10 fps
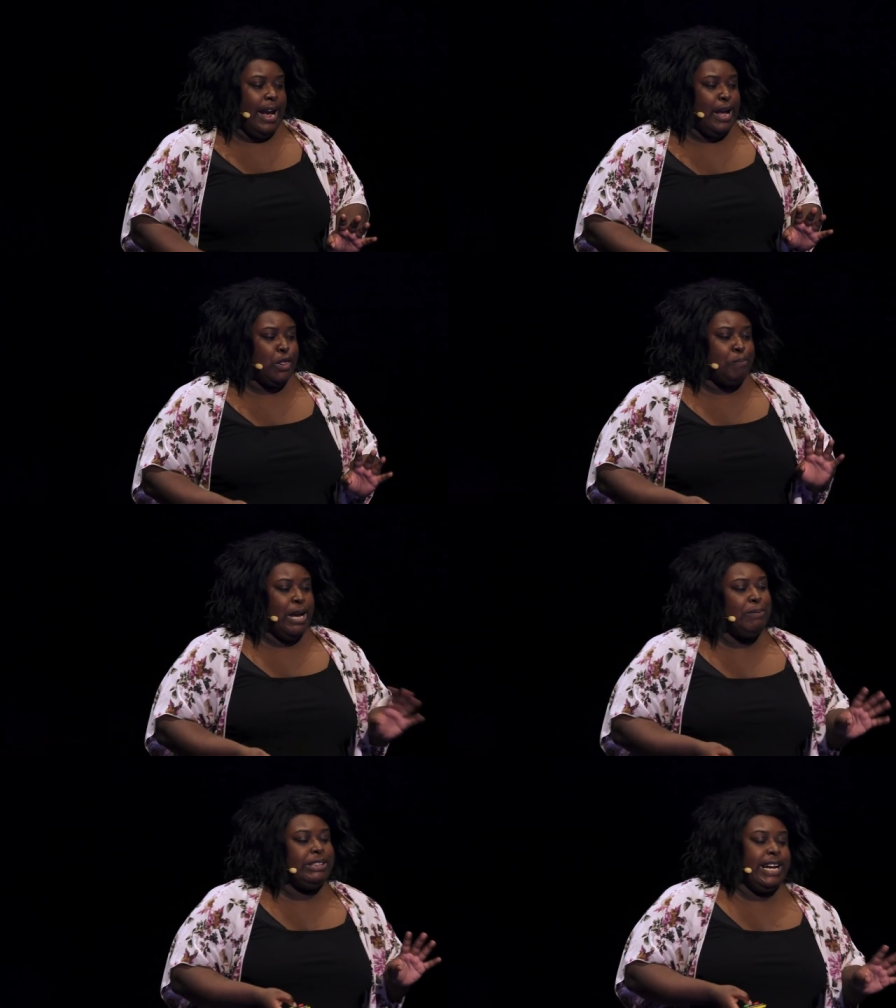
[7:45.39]
And the
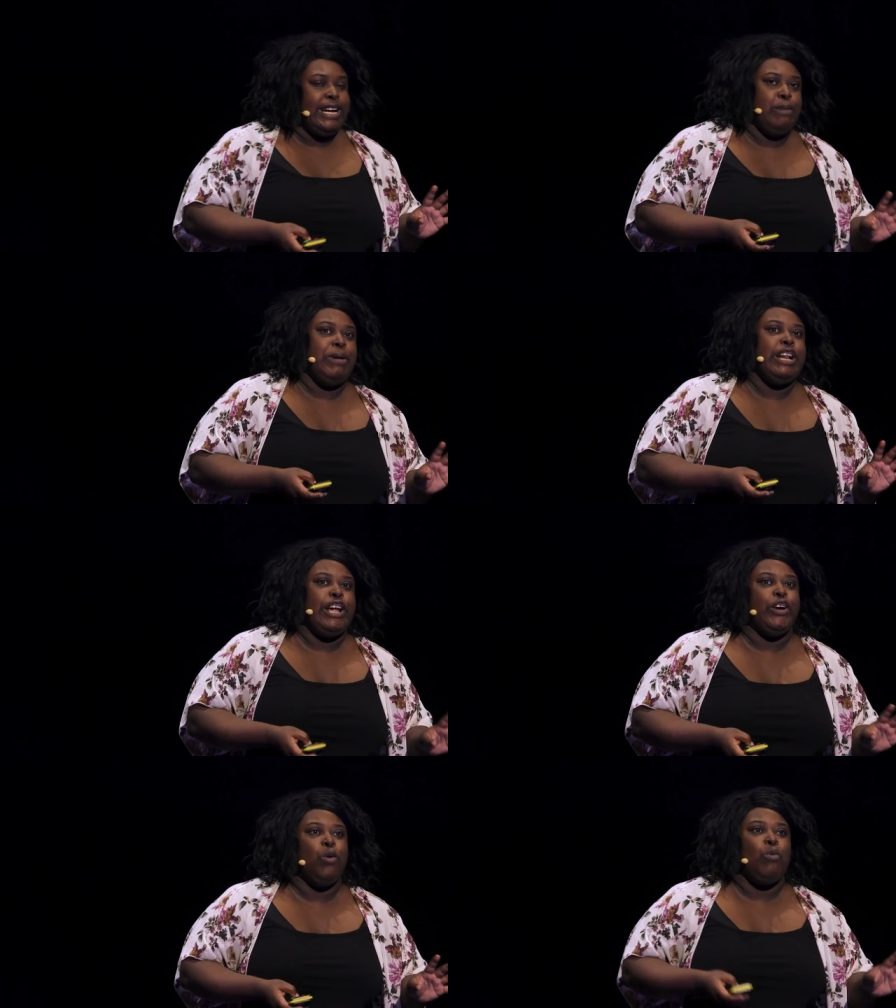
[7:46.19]
big mistake I made
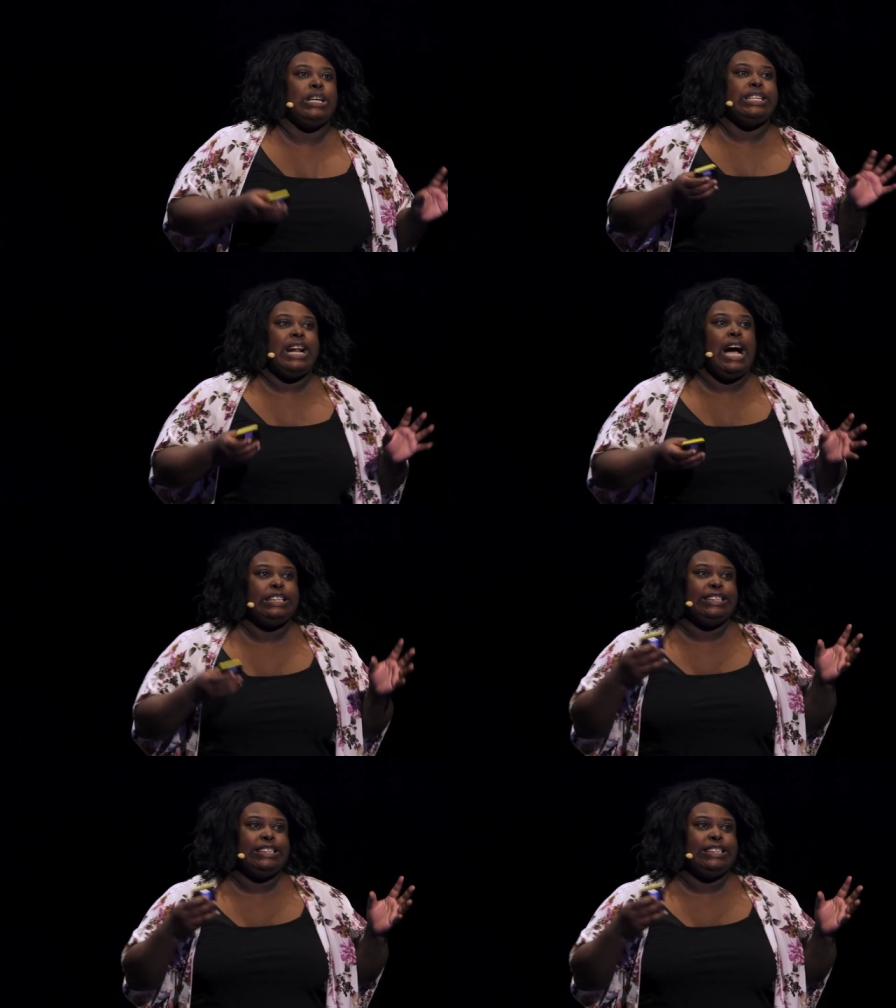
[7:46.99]
here was not